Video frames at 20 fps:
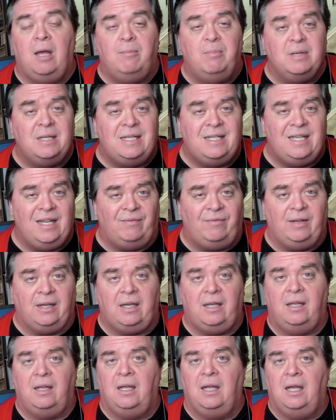
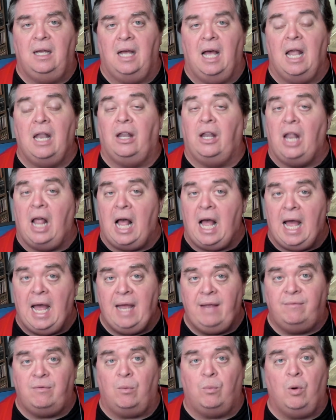Pacific,
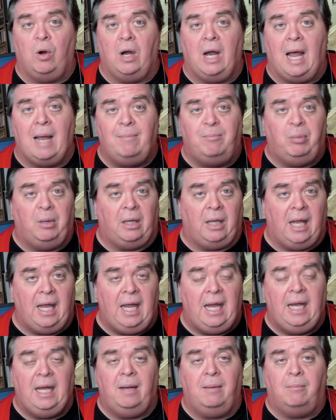live, where I
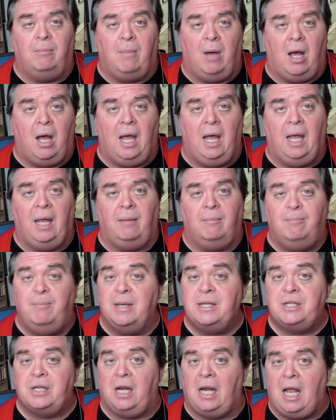play my
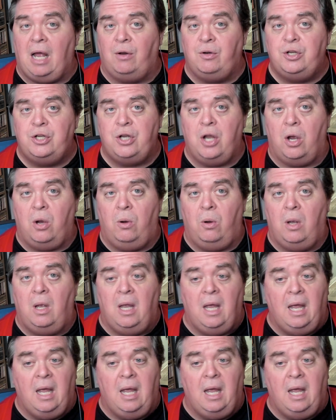Mixcloud show.